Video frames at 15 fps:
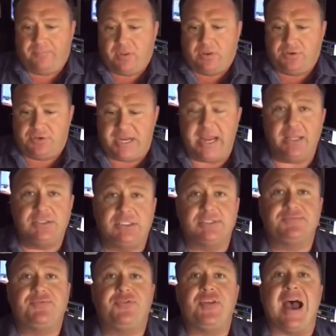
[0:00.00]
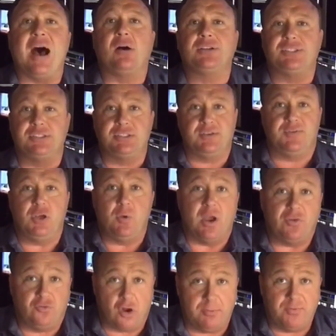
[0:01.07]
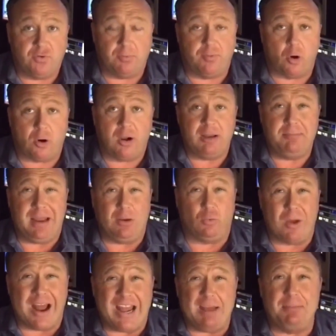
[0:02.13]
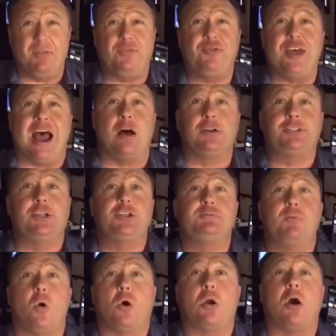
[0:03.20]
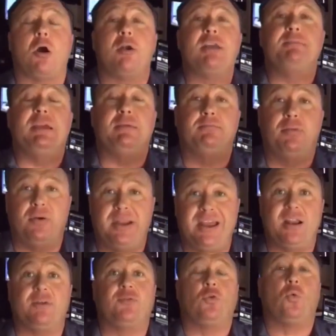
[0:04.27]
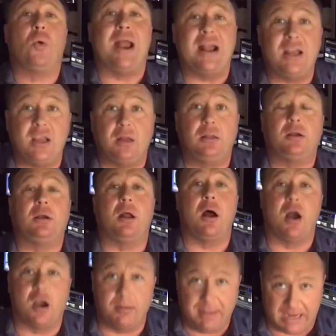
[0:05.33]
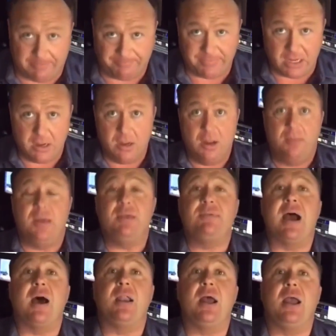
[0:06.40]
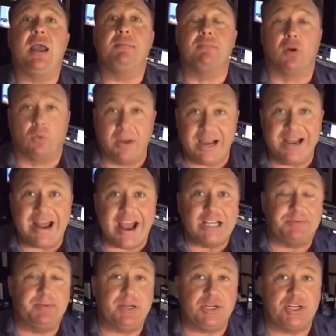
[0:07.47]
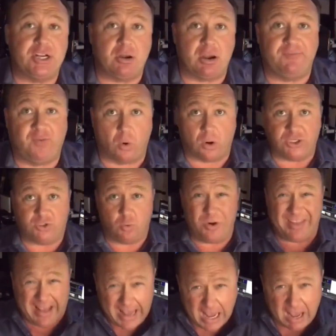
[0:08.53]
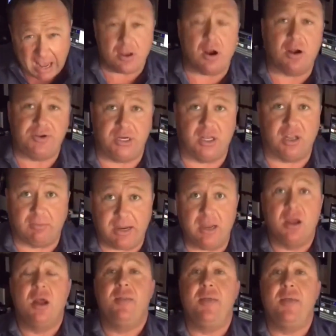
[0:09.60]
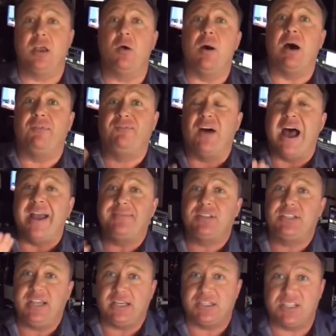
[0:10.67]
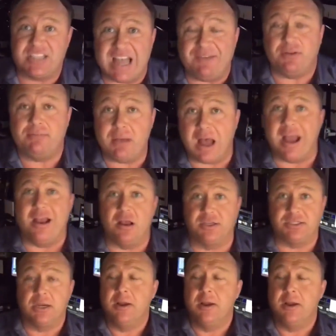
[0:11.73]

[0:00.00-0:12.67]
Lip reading: Tens of thousands of U.S. troops reportedly being ready, but thousands more are already being put in of regular army. They've got a Marine Expeditionary Force with heavy artillery that can go out 5, 6, 7 miles,